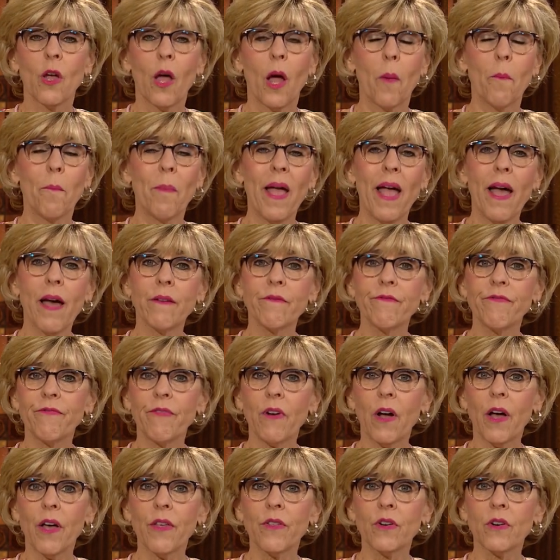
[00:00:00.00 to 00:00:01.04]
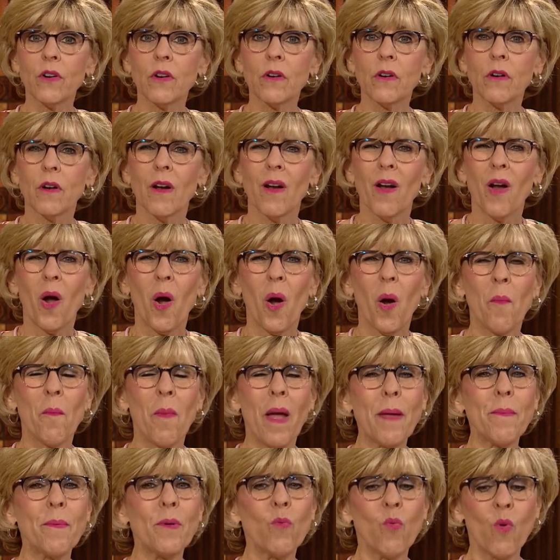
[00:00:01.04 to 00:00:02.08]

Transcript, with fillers: a bad father, or maybe